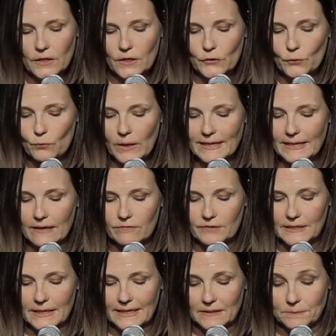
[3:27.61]
You write
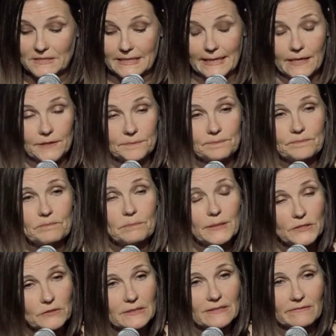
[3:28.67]
every item down,
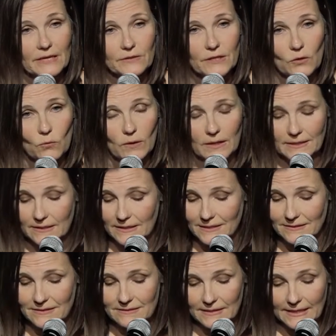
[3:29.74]
but you leave out the
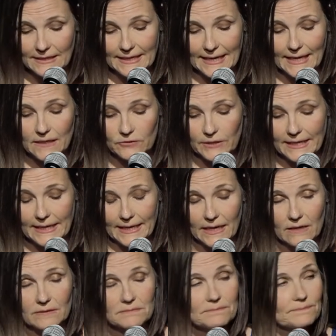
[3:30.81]
quantities and the calorie
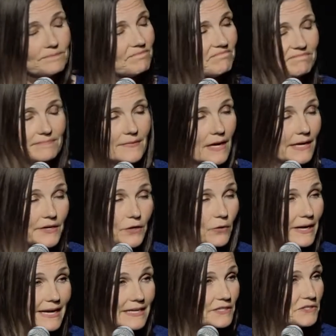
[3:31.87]
count. I know
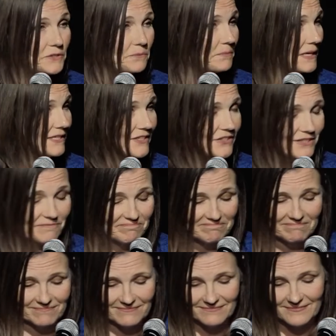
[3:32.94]
I ate too much.
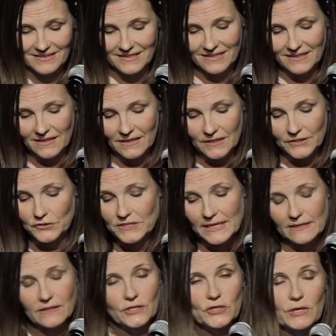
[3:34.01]
You
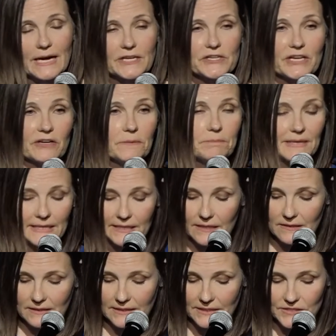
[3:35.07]
take the trash out
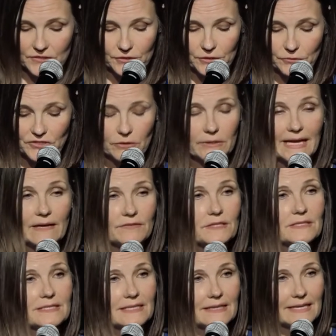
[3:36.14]
immediately so you don't have to
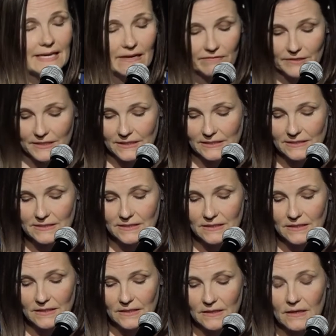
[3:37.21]
see the evidence.
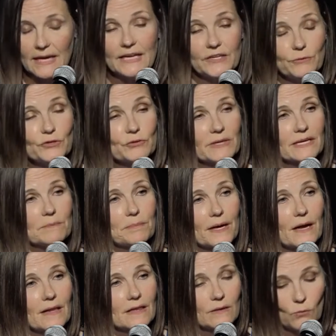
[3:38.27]
And you drink a
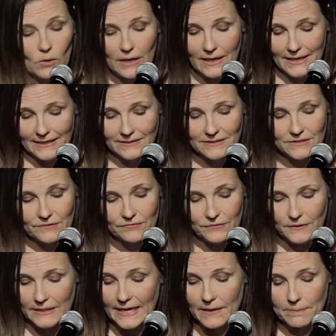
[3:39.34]
bottle of wine to
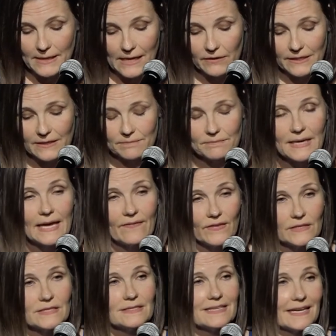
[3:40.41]
forget about it and
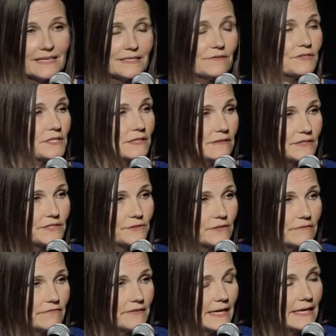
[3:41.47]
the detective's
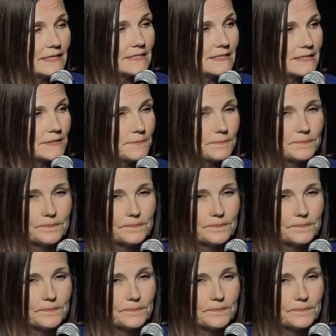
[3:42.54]
concerned face.